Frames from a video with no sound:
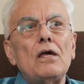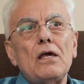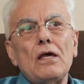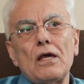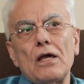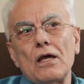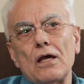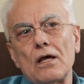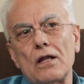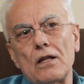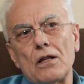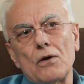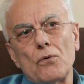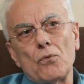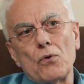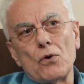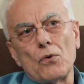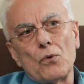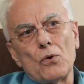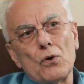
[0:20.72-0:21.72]
And
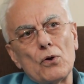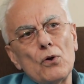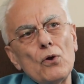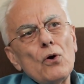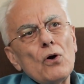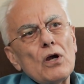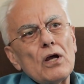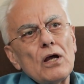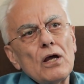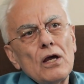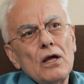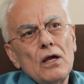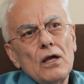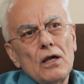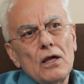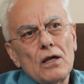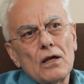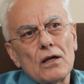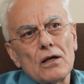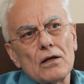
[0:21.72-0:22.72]
when we look
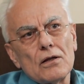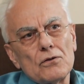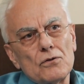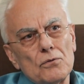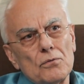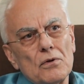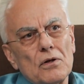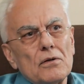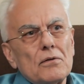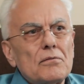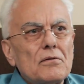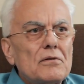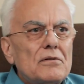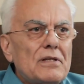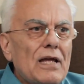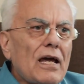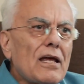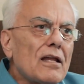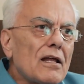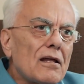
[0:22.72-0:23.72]
at uh, uh,
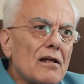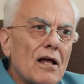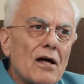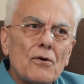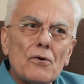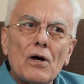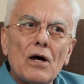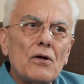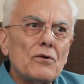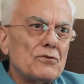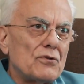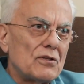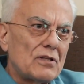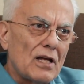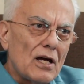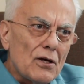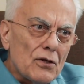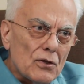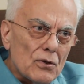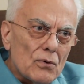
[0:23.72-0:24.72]
technically, I don't know how to
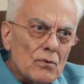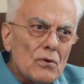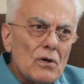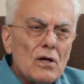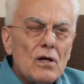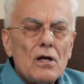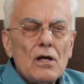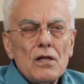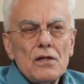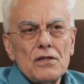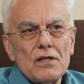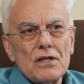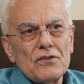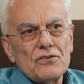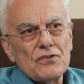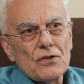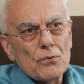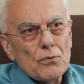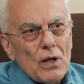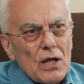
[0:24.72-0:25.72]
tell you, there
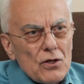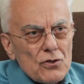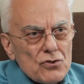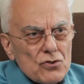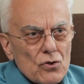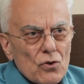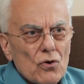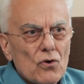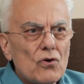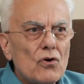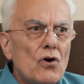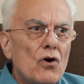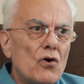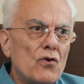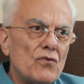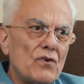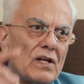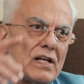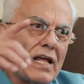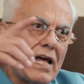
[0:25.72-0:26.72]
is a ratio
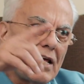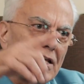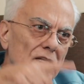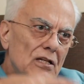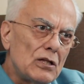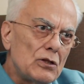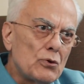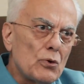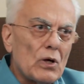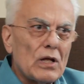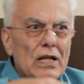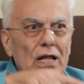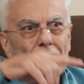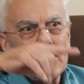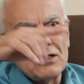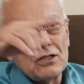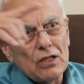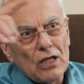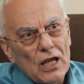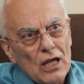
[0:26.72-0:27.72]
of NAD to
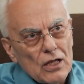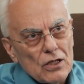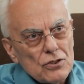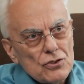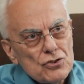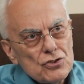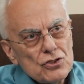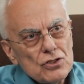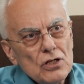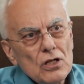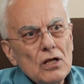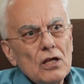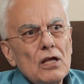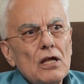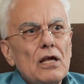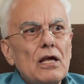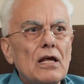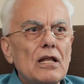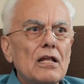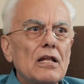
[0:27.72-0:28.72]
NADH
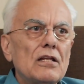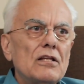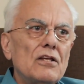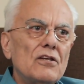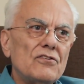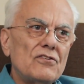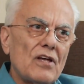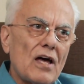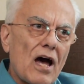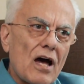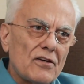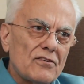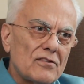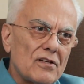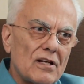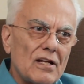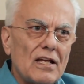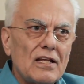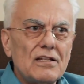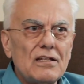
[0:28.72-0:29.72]
and AD the
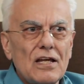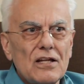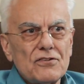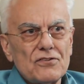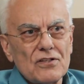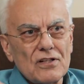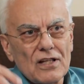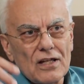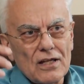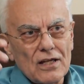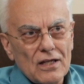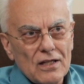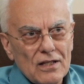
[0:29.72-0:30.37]
oxygen, ADH is a,